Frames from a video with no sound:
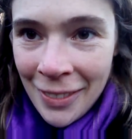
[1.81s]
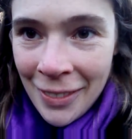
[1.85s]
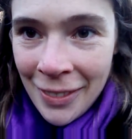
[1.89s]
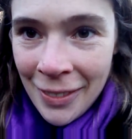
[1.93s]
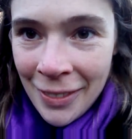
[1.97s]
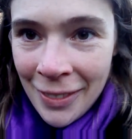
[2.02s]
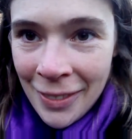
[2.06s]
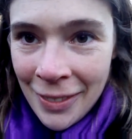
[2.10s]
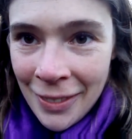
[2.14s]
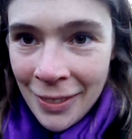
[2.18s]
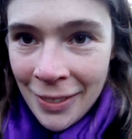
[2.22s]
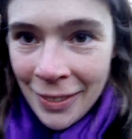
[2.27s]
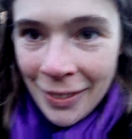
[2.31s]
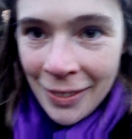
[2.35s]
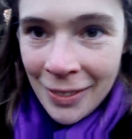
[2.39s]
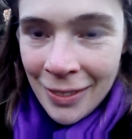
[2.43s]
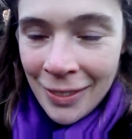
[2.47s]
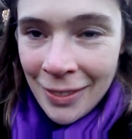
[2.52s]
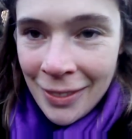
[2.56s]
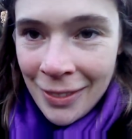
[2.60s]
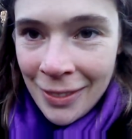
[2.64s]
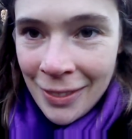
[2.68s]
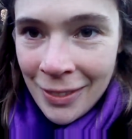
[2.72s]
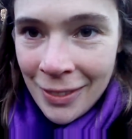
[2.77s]

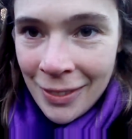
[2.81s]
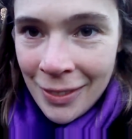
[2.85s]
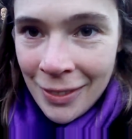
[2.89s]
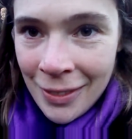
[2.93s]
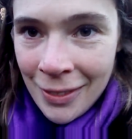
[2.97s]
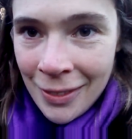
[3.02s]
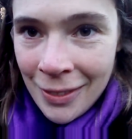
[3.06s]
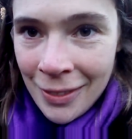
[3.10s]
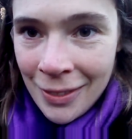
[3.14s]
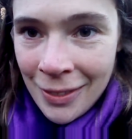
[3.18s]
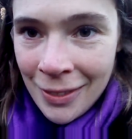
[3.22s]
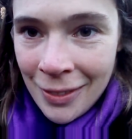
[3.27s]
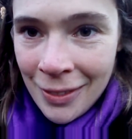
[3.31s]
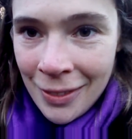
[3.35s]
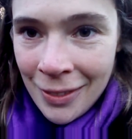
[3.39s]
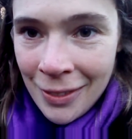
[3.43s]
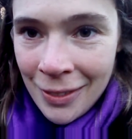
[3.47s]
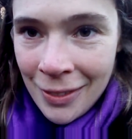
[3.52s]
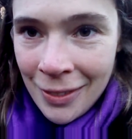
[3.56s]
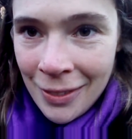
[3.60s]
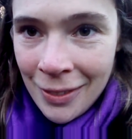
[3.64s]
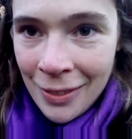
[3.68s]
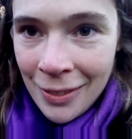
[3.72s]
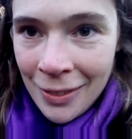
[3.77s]

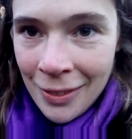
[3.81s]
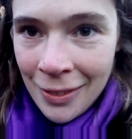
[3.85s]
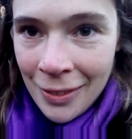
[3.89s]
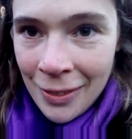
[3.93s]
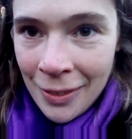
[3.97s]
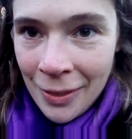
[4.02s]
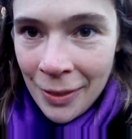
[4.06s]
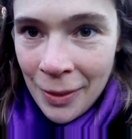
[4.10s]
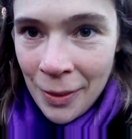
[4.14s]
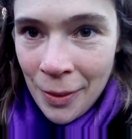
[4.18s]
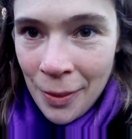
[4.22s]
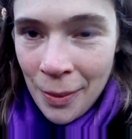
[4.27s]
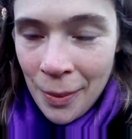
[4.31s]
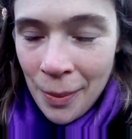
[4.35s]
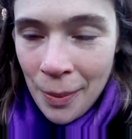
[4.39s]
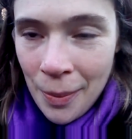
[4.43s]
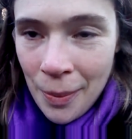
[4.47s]
Nobody speaks.